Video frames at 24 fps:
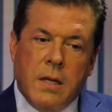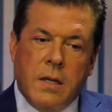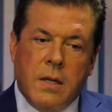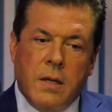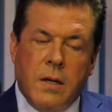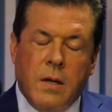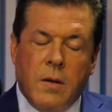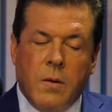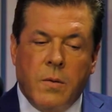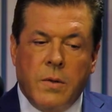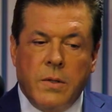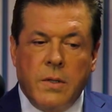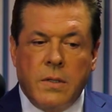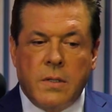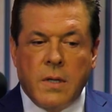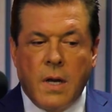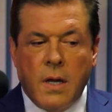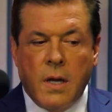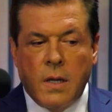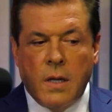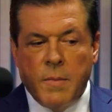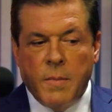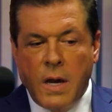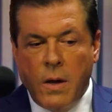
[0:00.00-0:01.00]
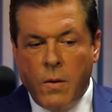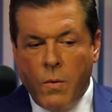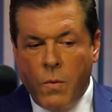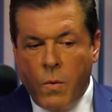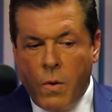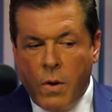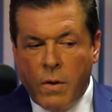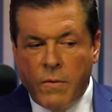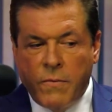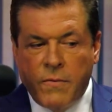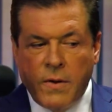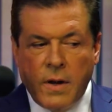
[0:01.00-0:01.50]
You know, when you talk about
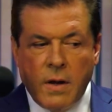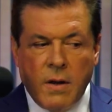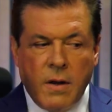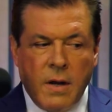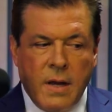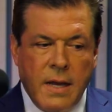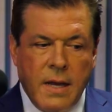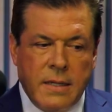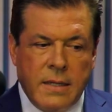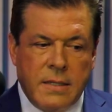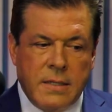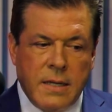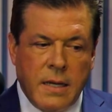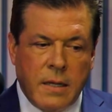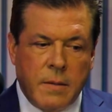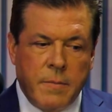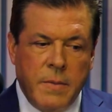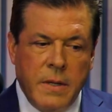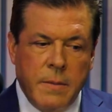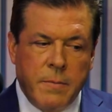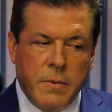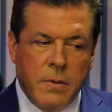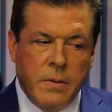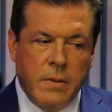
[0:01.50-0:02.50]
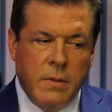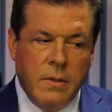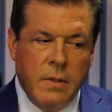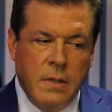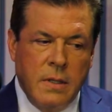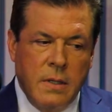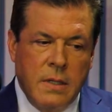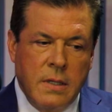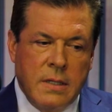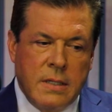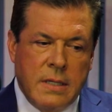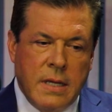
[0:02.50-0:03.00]
warfare and high tech, people
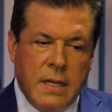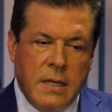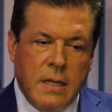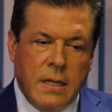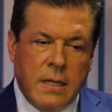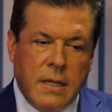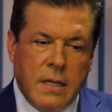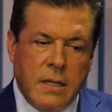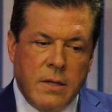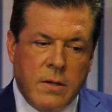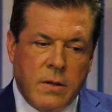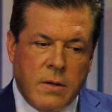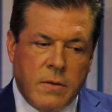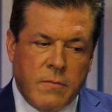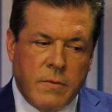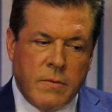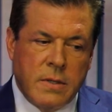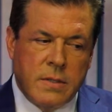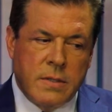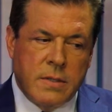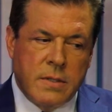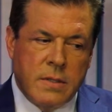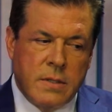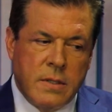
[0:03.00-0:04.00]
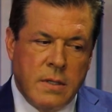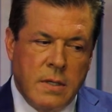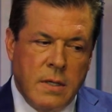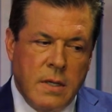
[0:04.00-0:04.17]
tend to get nervous.